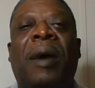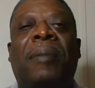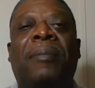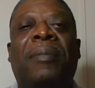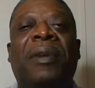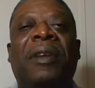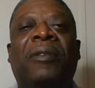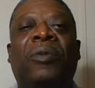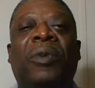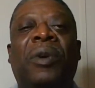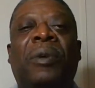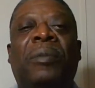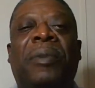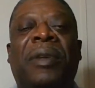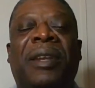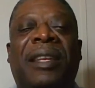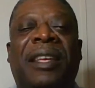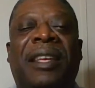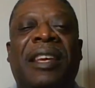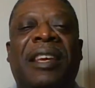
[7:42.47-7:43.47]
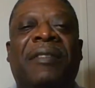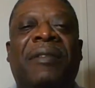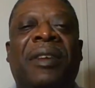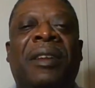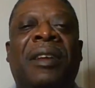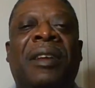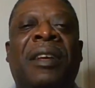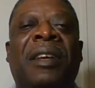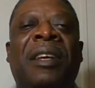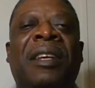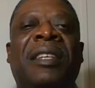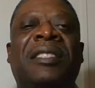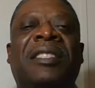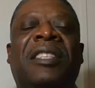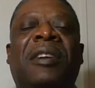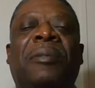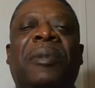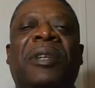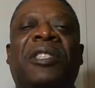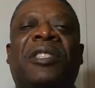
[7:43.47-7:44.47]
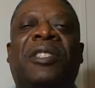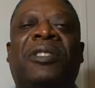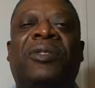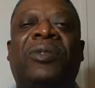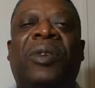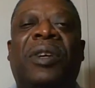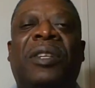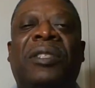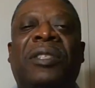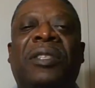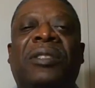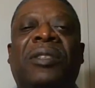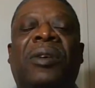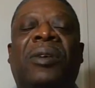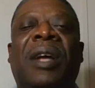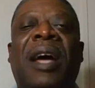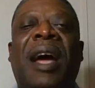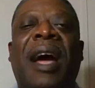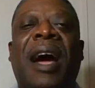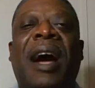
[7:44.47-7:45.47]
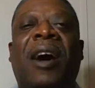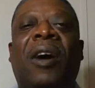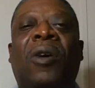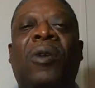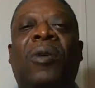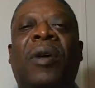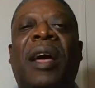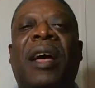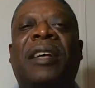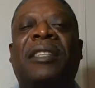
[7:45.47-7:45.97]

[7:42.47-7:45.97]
I believe that we've been given some instructions on how,